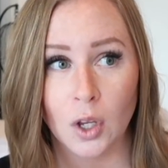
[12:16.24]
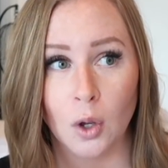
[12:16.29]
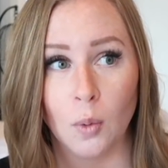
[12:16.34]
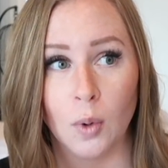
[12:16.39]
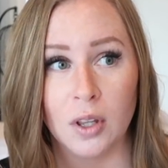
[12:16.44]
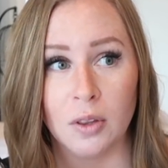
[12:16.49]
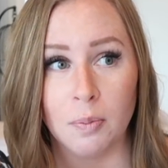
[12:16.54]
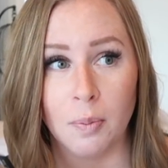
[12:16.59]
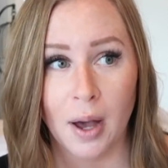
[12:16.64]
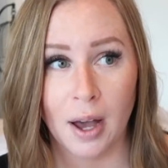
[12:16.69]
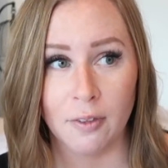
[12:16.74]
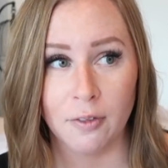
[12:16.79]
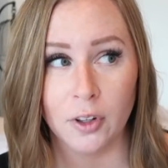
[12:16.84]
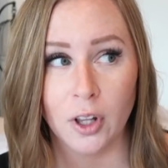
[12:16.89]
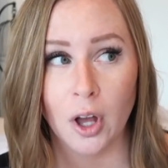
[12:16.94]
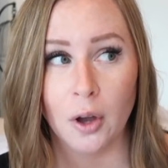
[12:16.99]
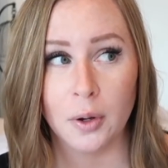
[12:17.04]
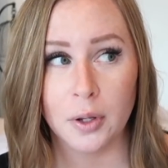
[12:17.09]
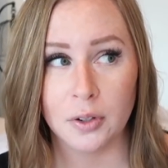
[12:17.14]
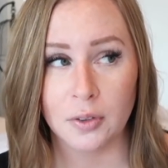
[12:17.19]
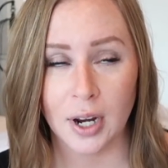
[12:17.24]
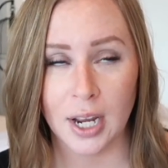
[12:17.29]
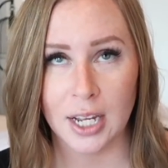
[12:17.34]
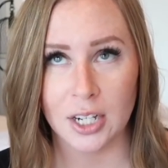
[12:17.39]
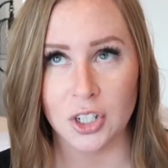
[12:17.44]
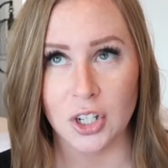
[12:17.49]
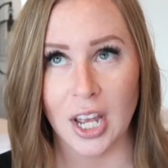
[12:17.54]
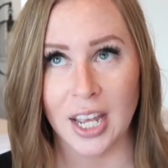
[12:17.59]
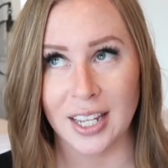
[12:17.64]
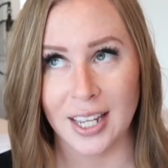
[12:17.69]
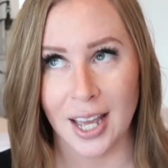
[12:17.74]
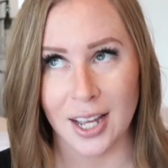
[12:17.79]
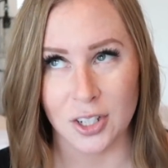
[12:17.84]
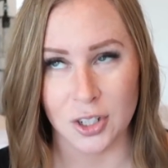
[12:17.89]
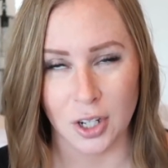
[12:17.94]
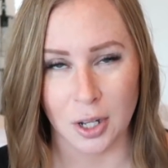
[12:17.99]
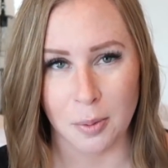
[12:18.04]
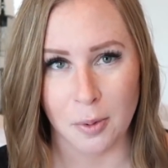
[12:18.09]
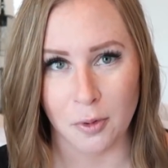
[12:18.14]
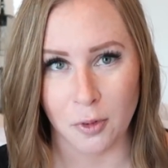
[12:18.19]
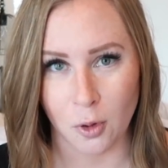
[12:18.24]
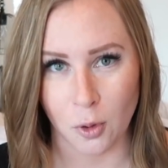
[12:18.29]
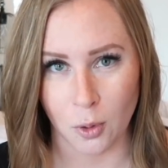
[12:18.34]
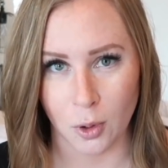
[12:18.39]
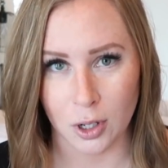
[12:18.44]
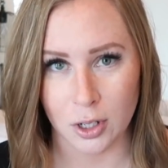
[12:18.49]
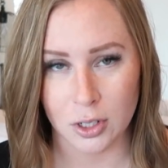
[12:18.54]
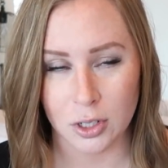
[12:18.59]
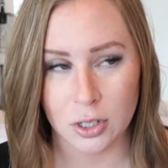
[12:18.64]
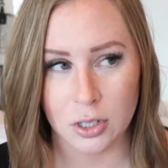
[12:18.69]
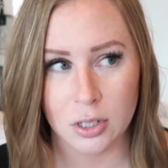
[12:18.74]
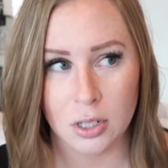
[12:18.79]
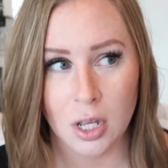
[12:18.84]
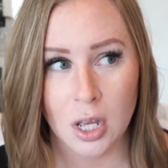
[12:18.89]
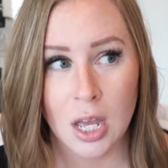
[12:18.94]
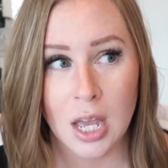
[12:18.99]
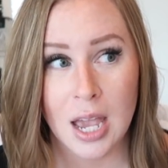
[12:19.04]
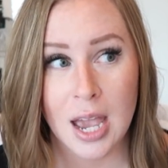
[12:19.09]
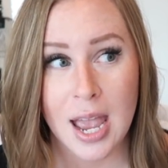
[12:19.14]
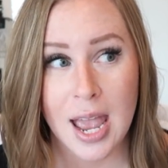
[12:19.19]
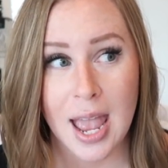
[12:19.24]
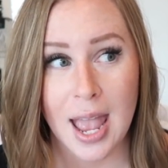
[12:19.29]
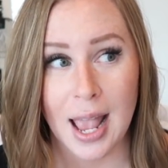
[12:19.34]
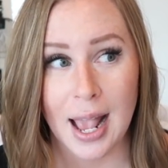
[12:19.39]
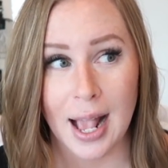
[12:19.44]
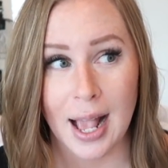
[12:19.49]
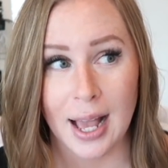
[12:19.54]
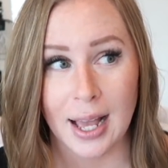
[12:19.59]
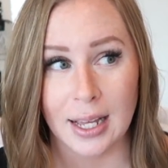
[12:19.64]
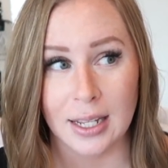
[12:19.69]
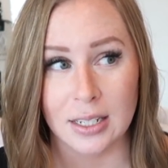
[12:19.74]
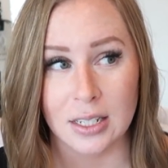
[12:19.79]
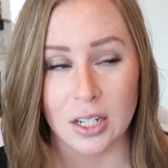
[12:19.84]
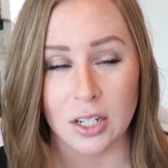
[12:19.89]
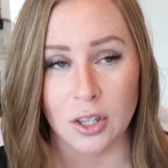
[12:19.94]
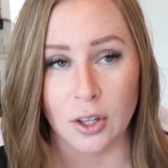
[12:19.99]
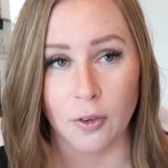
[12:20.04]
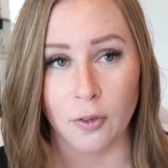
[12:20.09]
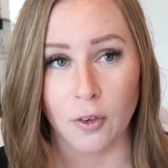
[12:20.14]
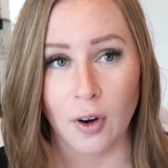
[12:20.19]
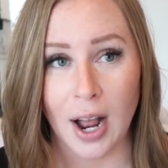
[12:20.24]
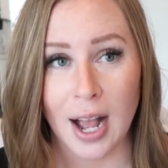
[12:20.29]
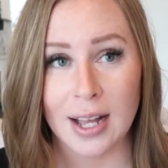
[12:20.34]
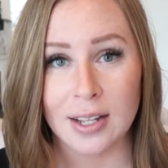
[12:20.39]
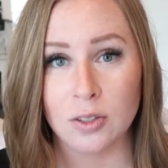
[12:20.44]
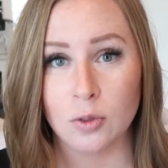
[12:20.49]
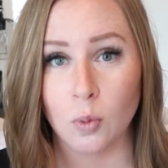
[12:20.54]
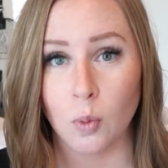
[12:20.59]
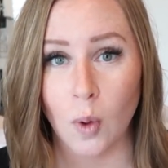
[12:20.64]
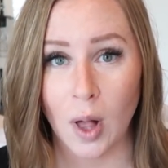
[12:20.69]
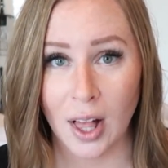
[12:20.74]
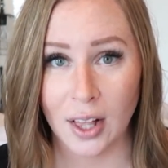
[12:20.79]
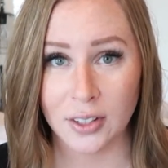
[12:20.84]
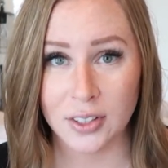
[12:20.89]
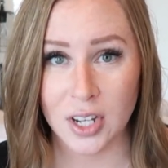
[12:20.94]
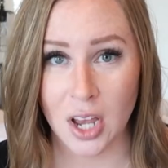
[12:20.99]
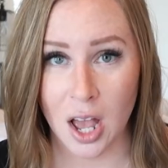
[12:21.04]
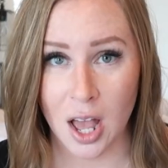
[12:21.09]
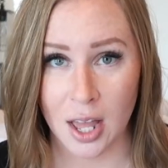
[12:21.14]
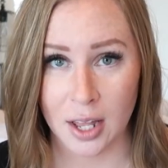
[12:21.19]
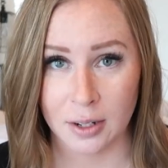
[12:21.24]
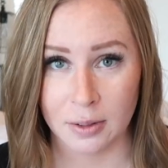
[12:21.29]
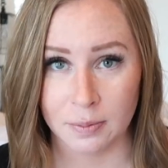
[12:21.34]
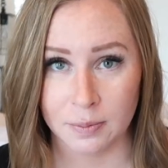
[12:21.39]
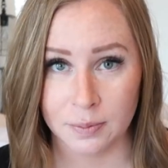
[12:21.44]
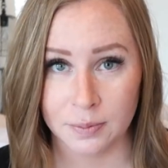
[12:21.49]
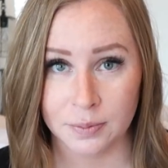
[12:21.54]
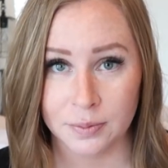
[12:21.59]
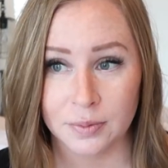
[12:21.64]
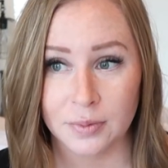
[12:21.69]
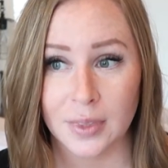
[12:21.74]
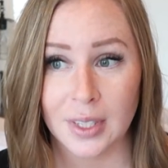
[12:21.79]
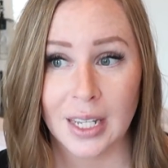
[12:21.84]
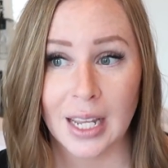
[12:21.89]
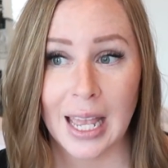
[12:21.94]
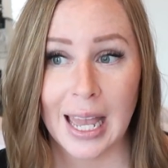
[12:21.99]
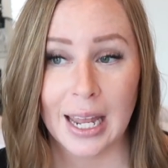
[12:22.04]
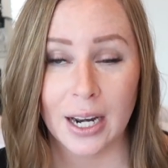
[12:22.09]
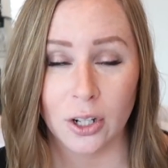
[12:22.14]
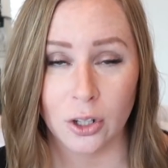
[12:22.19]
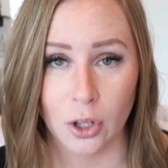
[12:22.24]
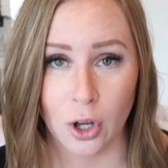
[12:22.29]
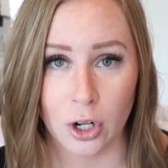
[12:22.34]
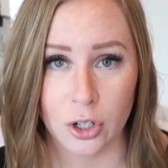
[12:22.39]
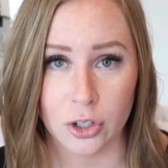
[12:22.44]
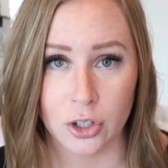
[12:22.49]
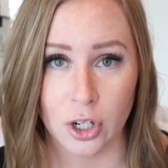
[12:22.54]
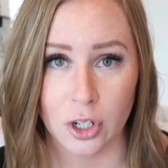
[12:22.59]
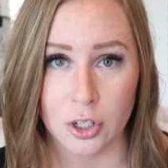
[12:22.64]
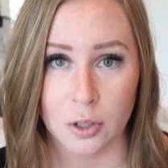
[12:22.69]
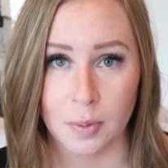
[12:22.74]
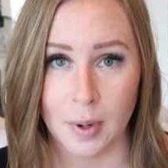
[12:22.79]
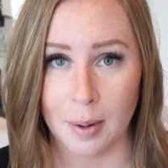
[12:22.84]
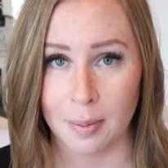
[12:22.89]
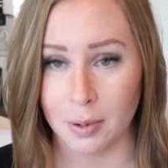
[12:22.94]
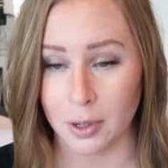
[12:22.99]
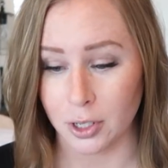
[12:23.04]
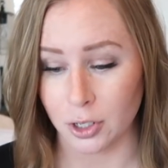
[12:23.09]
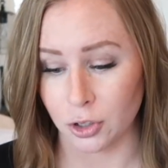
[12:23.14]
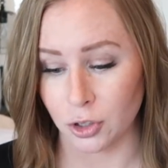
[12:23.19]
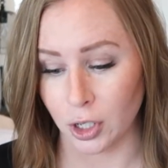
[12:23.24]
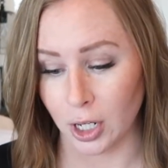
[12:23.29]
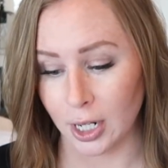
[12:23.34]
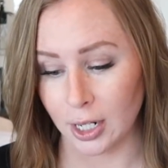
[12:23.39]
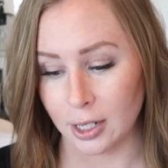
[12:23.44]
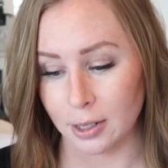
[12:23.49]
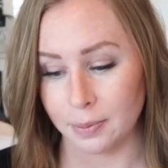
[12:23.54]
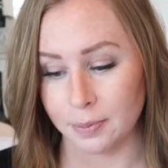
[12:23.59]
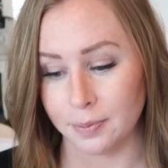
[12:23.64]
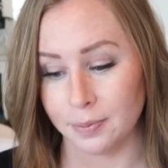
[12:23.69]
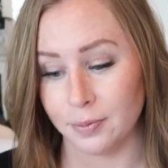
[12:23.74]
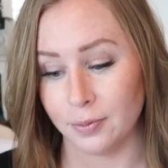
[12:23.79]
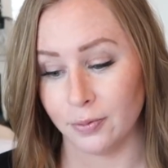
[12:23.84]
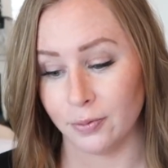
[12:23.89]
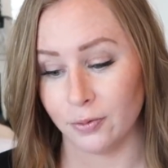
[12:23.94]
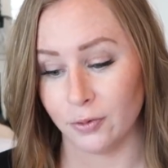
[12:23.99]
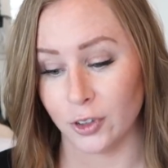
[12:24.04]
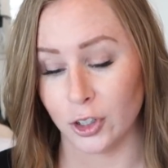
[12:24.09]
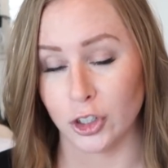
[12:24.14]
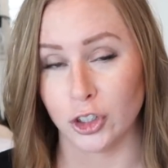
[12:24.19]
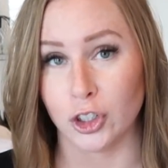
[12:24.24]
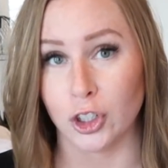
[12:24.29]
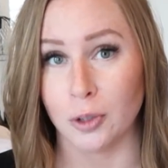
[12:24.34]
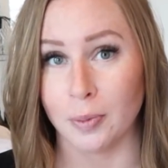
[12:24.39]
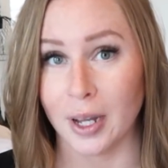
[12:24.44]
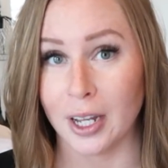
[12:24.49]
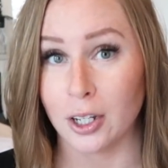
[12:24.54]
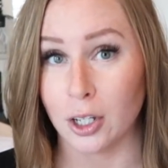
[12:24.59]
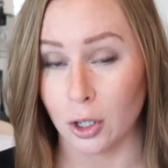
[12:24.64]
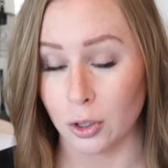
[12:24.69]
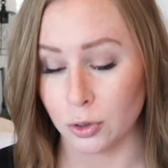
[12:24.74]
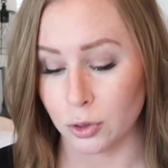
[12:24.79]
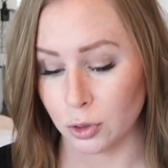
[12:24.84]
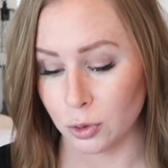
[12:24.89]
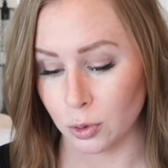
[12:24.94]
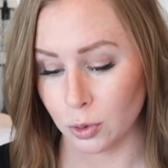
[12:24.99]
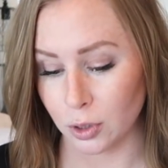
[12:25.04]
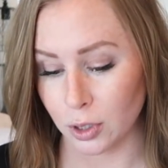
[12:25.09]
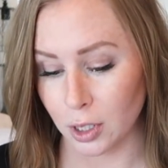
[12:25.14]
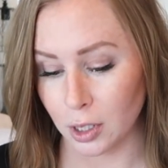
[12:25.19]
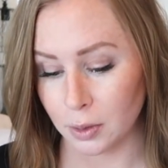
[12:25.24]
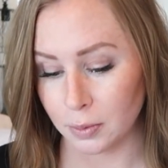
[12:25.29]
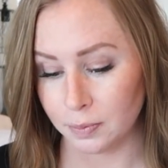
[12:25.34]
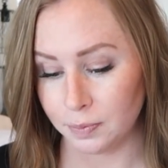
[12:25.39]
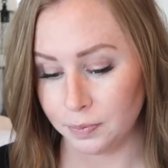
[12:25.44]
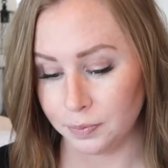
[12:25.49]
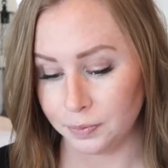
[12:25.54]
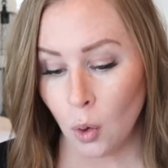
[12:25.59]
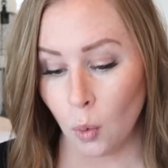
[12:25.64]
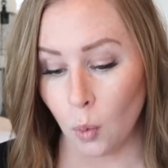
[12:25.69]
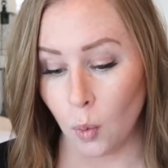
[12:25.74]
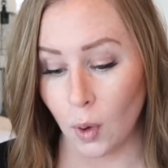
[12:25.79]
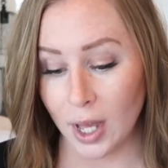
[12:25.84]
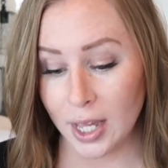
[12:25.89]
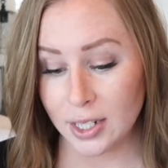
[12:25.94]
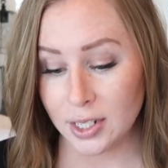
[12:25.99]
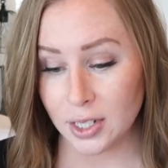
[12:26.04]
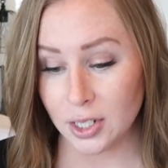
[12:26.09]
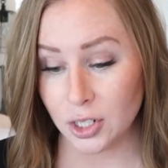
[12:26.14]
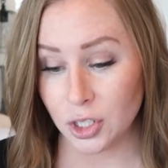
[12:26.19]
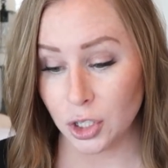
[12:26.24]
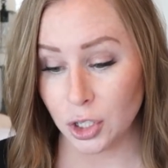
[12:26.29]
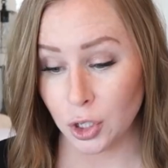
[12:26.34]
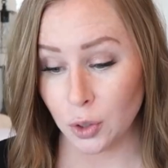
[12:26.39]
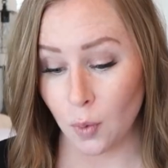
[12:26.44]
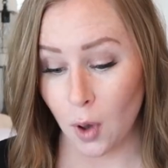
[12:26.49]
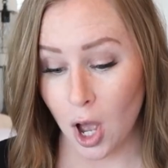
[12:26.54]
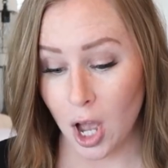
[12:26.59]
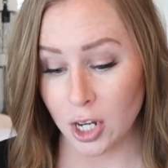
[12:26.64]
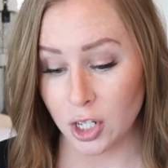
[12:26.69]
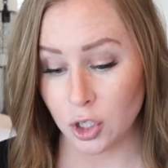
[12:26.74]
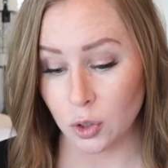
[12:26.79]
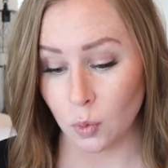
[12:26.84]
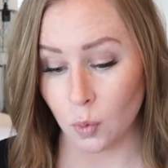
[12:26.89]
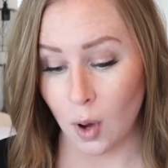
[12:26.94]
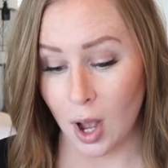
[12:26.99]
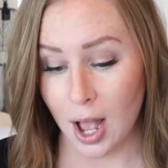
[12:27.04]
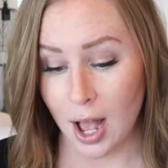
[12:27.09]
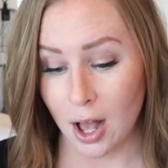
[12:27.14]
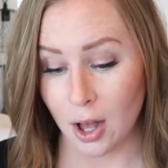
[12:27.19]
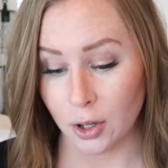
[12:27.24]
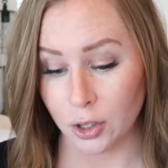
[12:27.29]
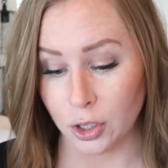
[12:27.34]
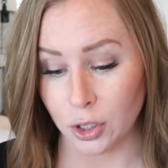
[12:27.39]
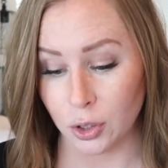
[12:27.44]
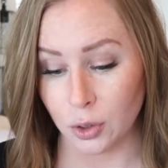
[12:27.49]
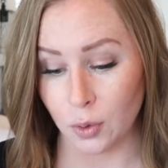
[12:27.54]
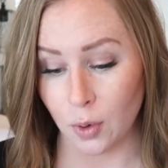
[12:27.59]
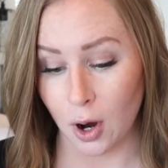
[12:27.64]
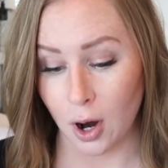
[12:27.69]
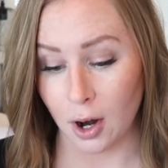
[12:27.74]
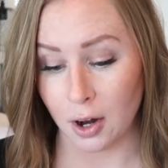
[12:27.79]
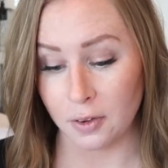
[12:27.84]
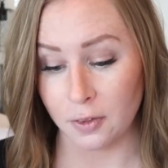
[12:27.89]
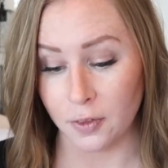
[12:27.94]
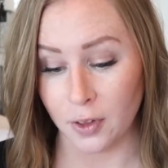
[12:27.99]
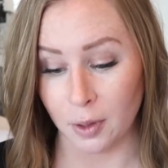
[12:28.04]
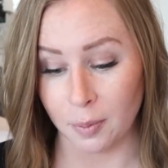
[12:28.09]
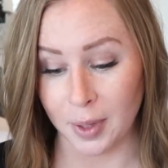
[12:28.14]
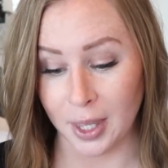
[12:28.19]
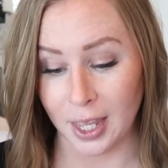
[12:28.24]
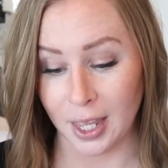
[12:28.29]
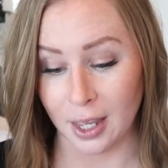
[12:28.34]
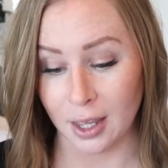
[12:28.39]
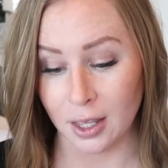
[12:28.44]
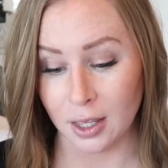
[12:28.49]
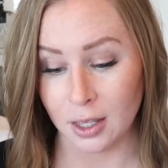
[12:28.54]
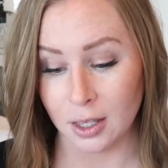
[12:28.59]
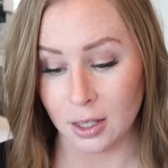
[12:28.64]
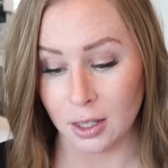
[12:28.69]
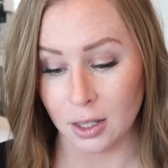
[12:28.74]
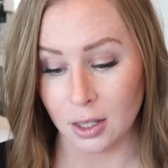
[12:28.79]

with buffalo and ranch and ketchup, of course, and the fries well done, and a large Dr. Pepper to drink. For sure, my go-to order. What do you watch while you are filming?